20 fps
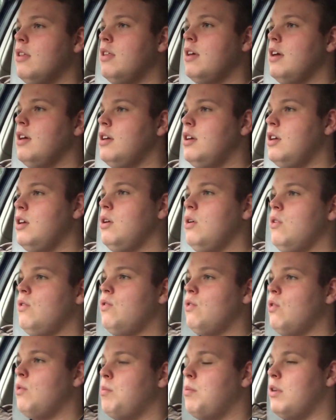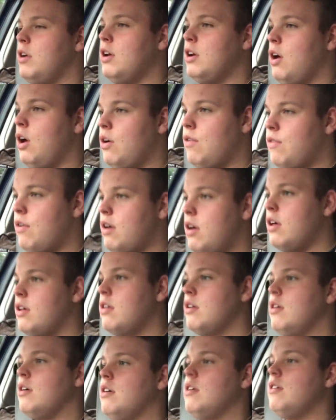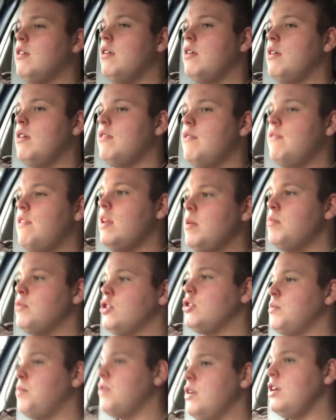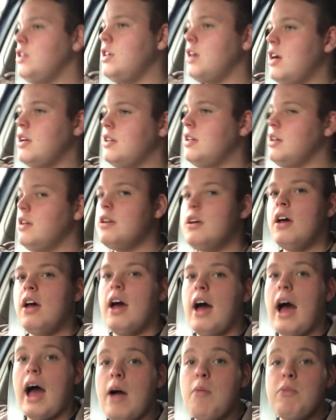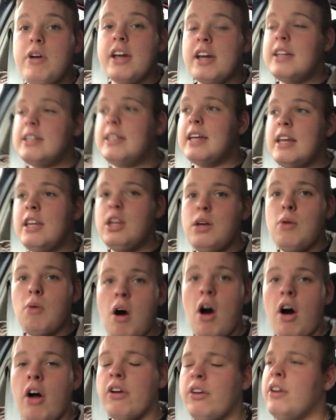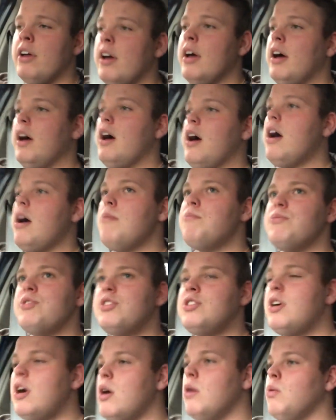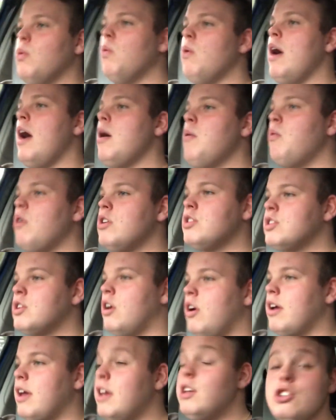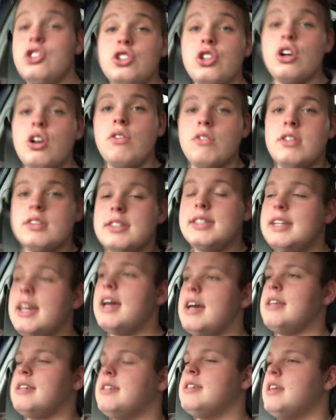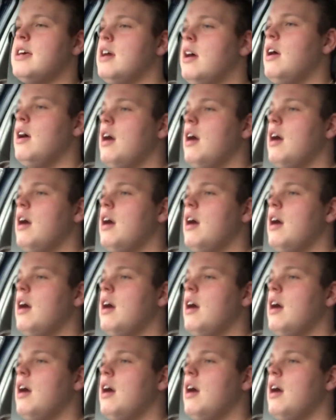Thank you for pulling over, very much appreciated. And we continue on. So where was I? Insurance, yes.